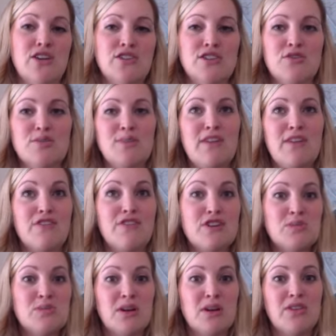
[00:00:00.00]
So it was my
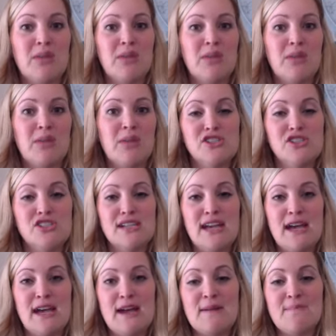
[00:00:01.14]
first book that I published
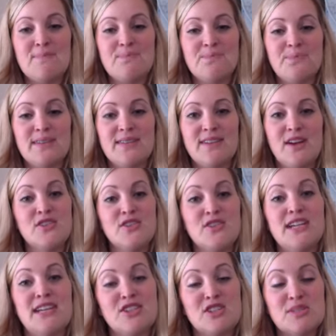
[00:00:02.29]

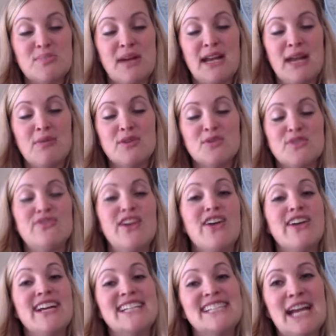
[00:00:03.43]
underneath just my name, which was very
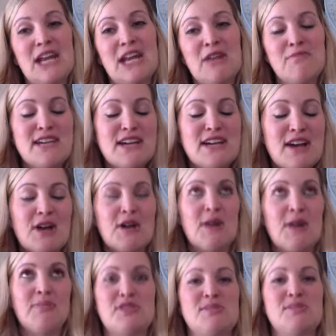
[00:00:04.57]
exciting, big
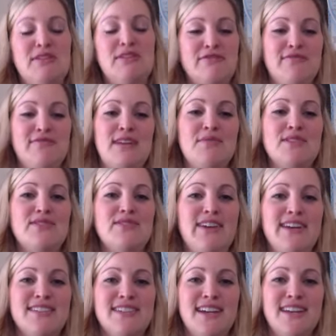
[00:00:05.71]
accomplishment. I was very
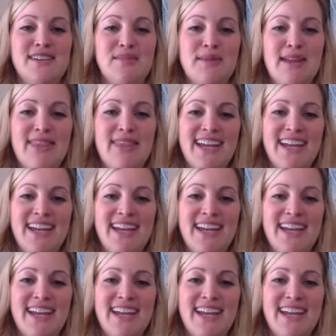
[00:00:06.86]
excited about that.